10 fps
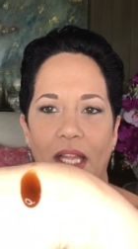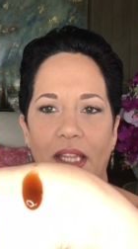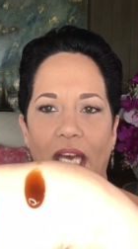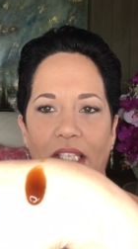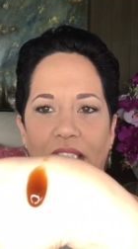
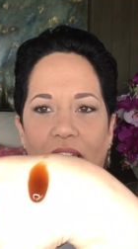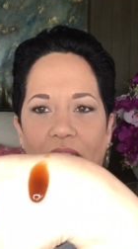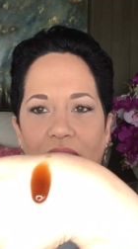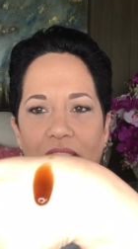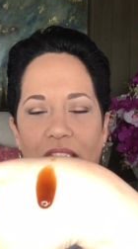That is the
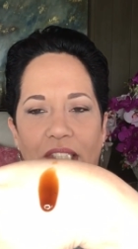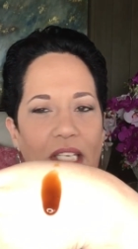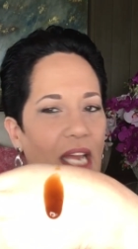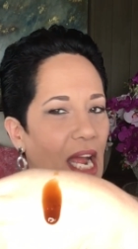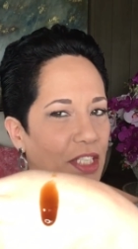
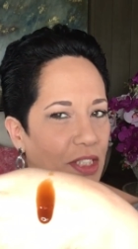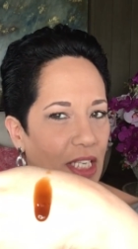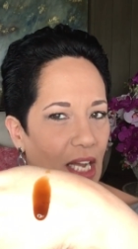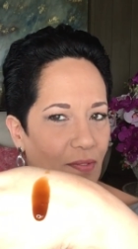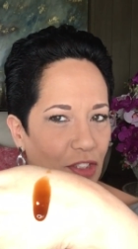consistency
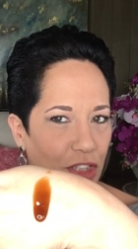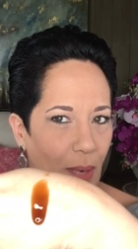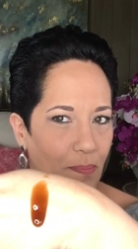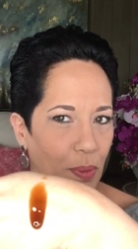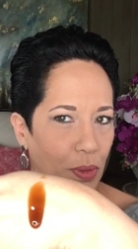actually of the
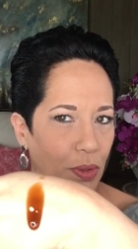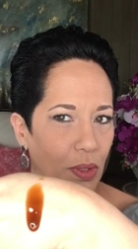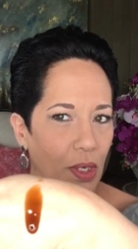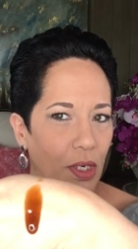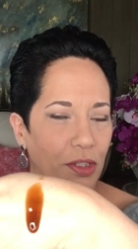shampoo,